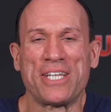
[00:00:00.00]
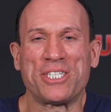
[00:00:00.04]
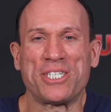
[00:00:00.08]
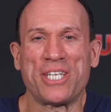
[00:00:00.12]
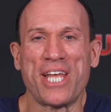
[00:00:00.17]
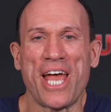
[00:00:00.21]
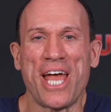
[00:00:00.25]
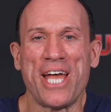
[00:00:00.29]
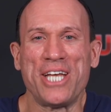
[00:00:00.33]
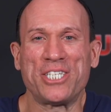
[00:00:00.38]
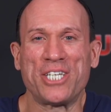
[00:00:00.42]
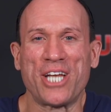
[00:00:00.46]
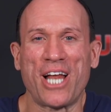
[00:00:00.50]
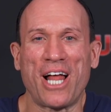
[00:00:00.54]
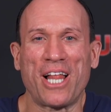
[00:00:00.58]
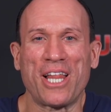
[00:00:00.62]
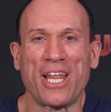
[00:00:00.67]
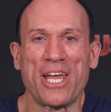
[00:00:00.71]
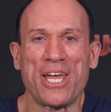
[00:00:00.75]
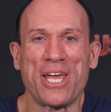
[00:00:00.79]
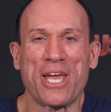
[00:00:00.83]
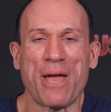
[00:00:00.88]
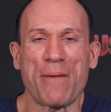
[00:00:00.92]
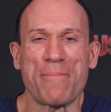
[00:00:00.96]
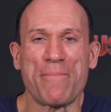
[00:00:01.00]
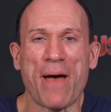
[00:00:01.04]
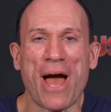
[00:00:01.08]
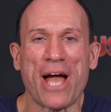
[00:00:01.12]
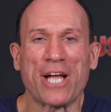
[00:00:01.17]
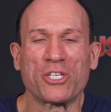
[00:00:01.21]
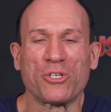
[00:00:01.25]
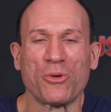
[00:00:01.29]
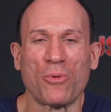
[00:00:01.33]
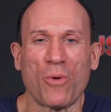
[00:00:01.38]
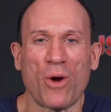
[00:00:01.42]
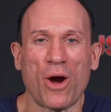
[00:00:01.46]
that stage, and I'll let you get
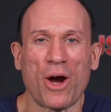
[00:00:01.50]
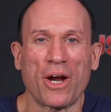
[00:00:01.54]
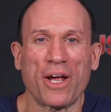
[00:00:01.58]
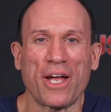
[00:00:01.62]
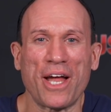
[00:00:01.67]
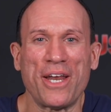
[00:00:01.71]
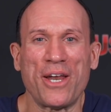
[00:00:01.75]
back to work.